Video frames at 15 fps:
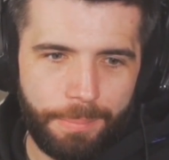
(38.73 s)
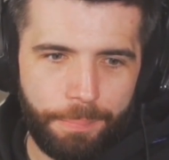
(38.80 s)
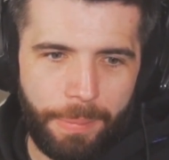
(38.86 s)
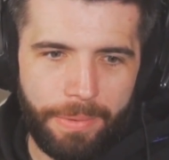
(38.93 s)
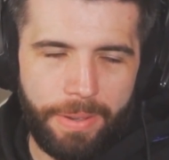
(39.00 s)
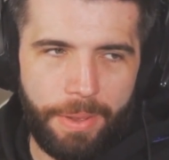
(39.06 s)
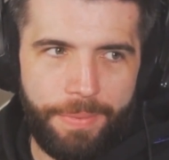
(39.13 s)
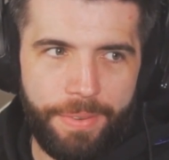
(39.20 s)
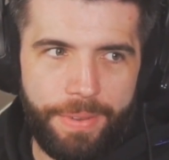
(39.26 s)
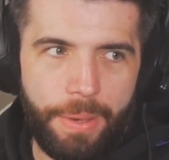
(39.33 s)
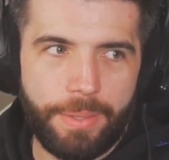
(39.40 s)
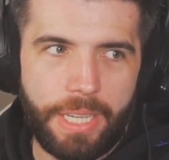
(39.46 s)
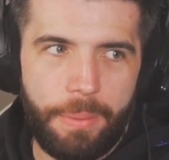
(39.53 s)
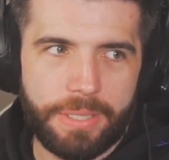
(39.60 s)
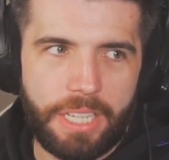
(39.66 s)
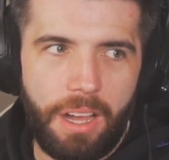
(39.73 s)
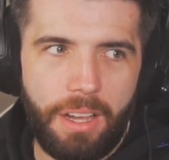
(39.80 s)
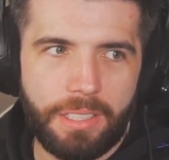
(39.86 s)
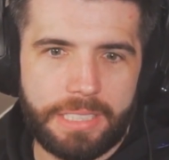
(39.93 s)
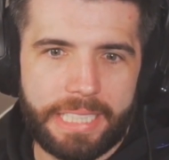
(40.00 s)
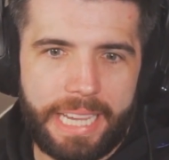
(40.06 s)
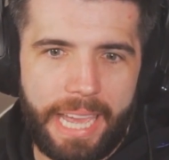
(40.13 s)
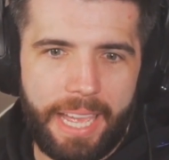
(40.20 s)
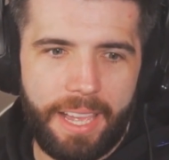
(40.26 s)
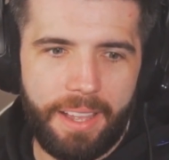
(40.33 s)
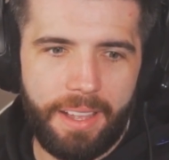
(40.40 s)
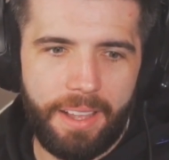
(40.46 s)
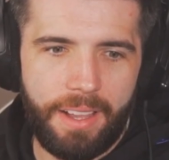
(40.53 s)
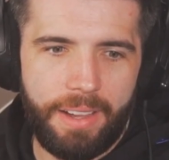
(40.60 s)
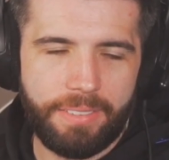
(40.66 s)
But it was hard
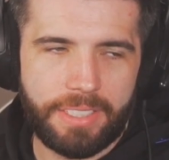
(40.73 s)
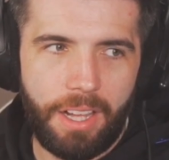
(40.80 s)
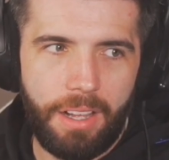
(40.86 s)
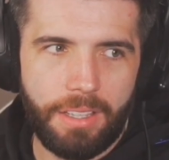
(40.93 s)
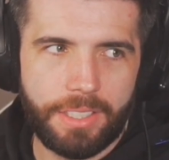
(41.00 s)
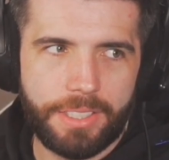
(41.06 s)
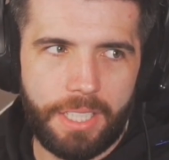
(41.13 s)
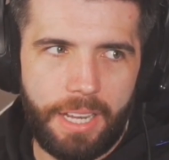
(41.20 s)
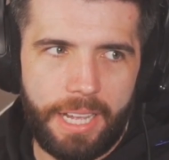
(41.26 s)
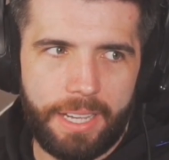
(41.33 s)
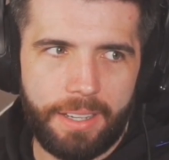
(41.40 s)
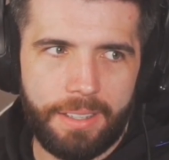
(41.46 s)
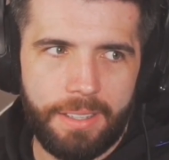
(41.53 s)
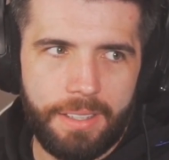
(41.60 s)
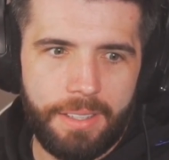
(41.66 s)
to